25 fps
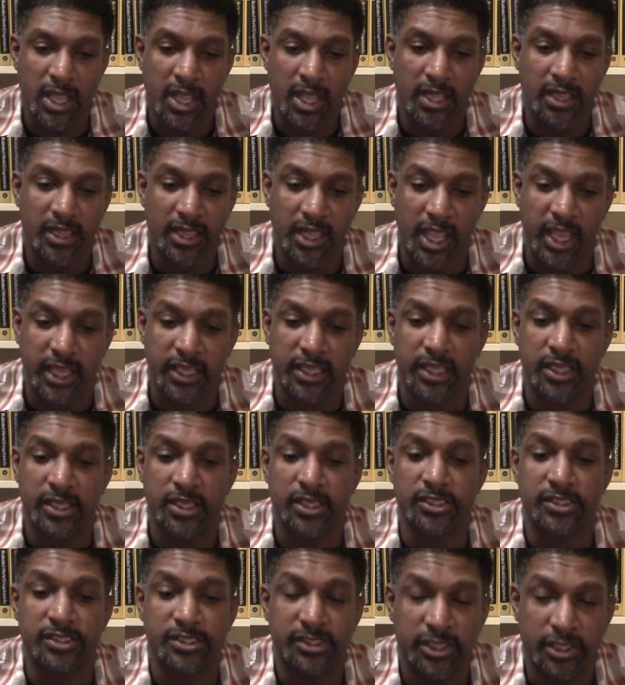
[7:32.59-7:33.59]
Lacking
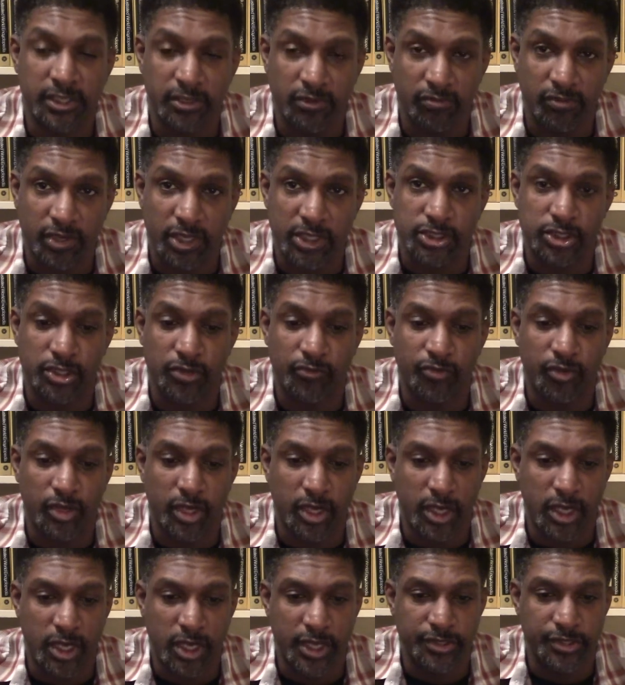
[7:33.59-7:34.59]
consideration
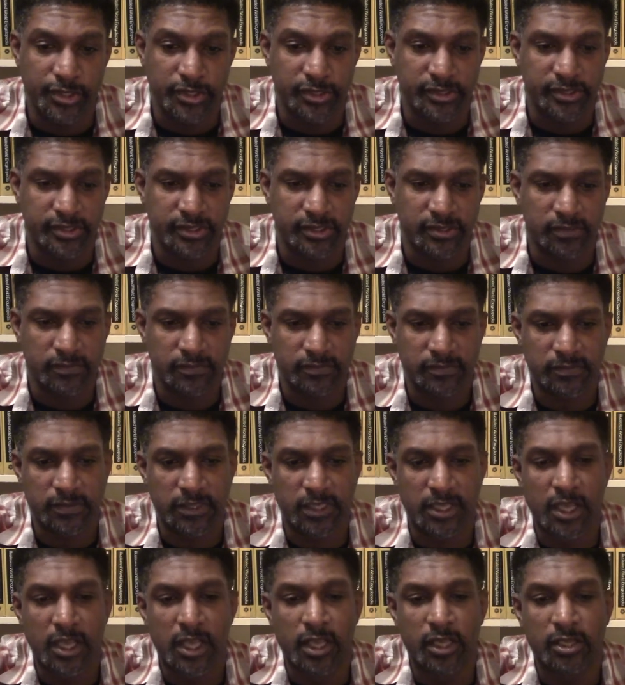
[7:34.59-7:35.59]
for others.
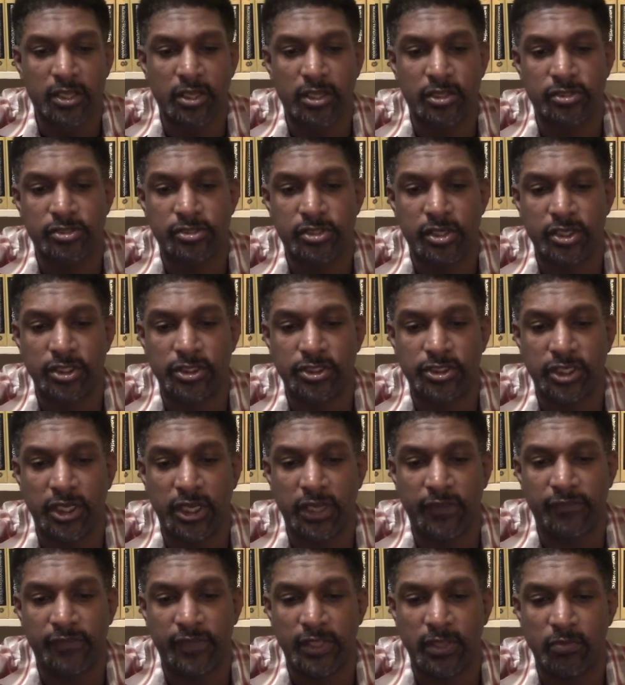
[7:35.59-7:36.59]
Concerned
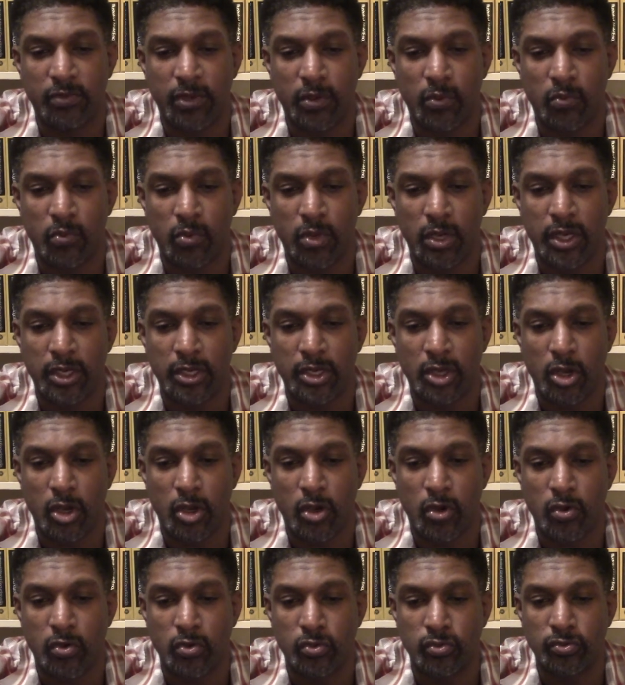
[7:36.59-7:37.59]
chiefly with one's
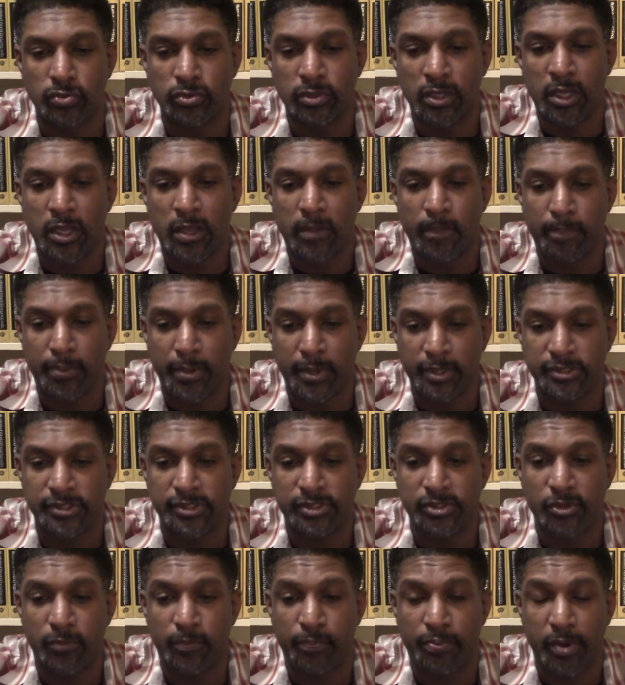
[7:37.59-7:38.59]
own
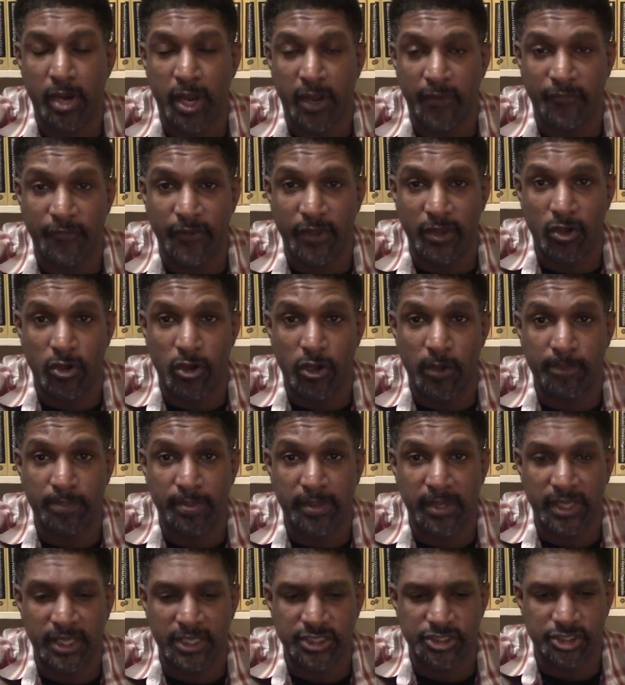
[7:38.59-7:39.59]
personal profit or
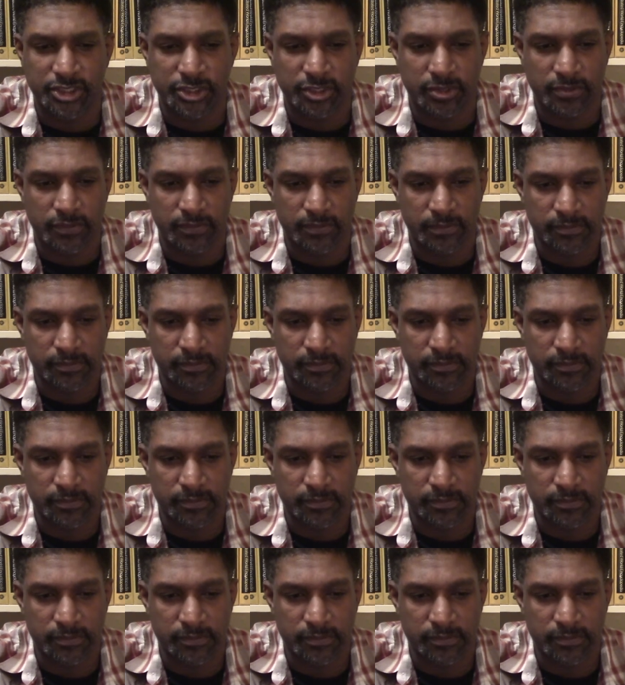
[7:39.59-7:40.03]
pleasure.